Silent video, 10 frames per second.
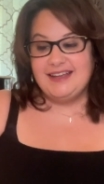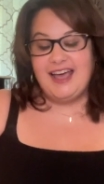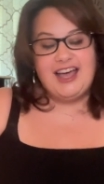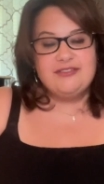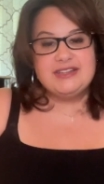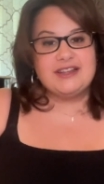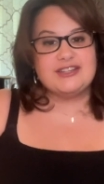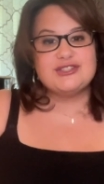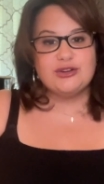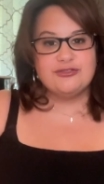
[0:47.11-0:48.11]
having
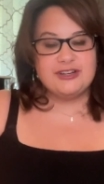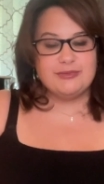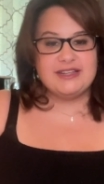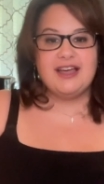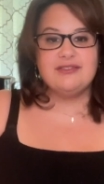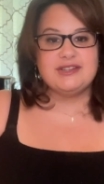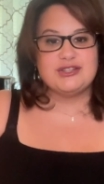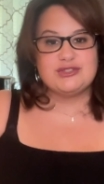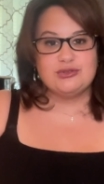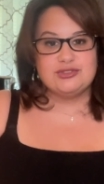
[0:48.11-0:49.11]
that soul family, having
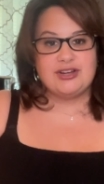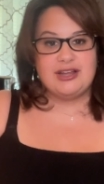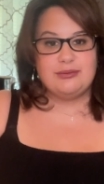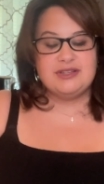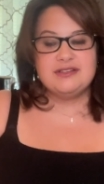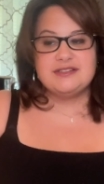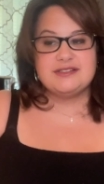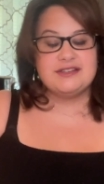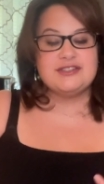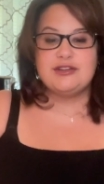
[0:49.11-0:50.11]
that soul tribe is
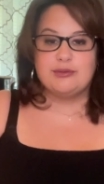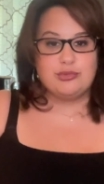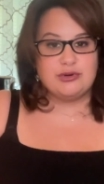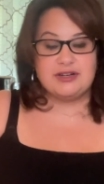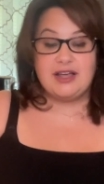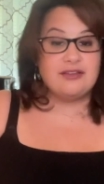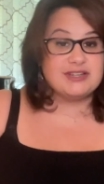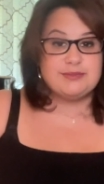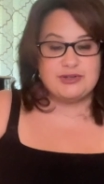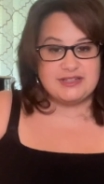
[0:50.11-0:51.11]
so important. I've
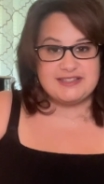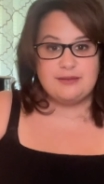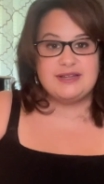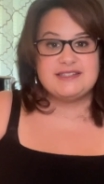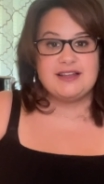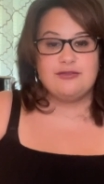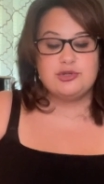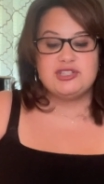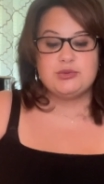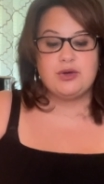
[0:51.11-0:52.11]
experienced that myself,
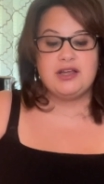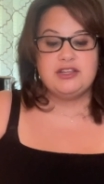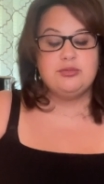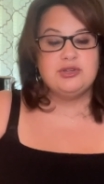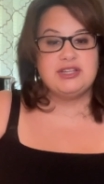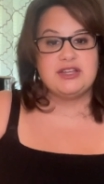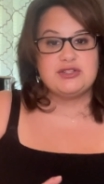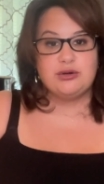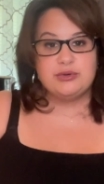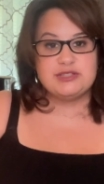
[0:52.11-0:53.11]
which is why community has
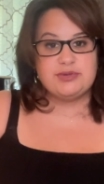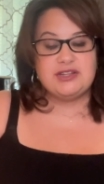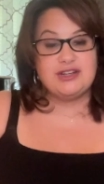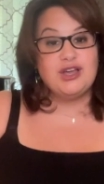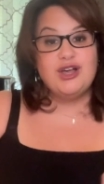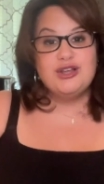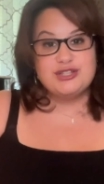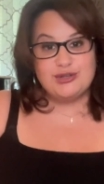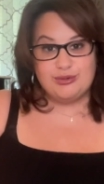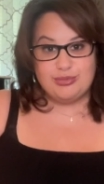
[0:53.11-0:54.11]
always been
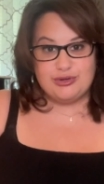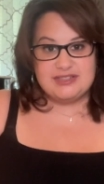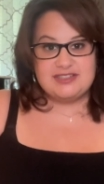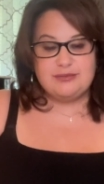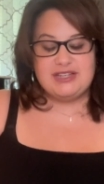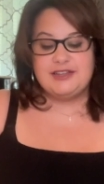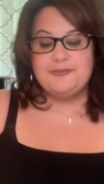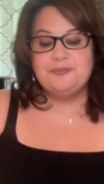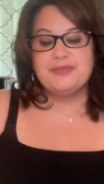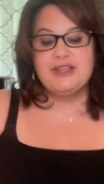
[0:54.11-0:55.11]
so important to me.
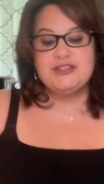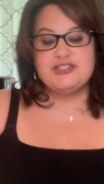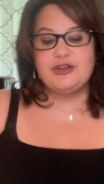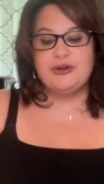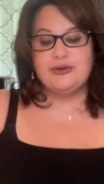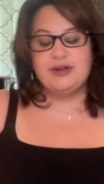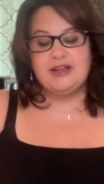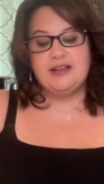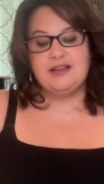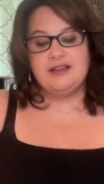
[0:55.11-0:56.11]
So
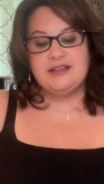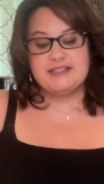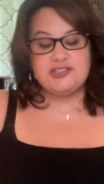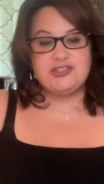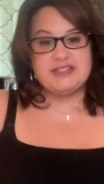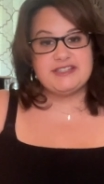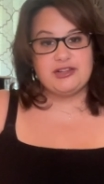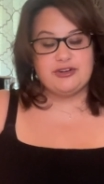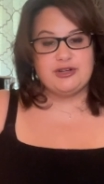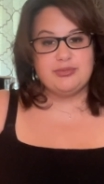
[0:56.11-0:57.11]
Ascension
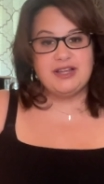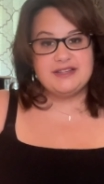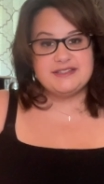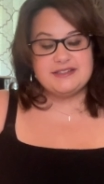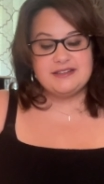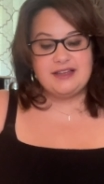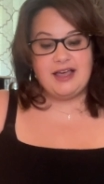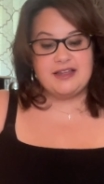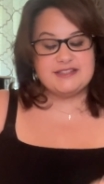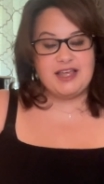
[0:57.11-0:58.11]
Accelerator Plus
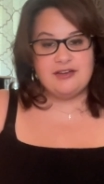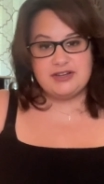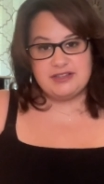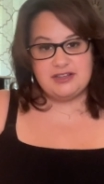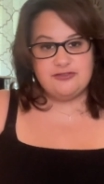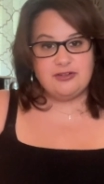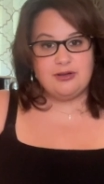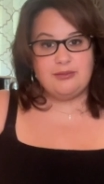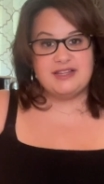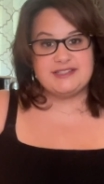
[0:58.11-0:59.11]
has everything
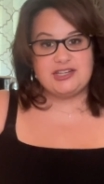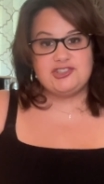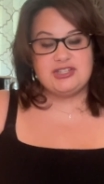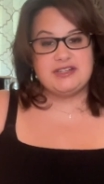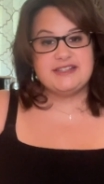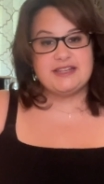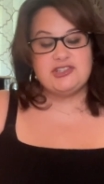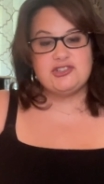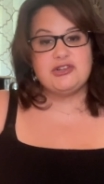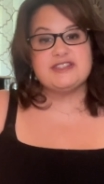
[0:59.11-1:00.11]
from Ascension
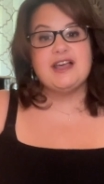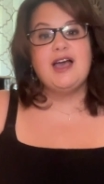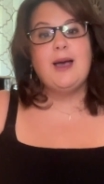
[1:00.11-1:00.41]
Essentials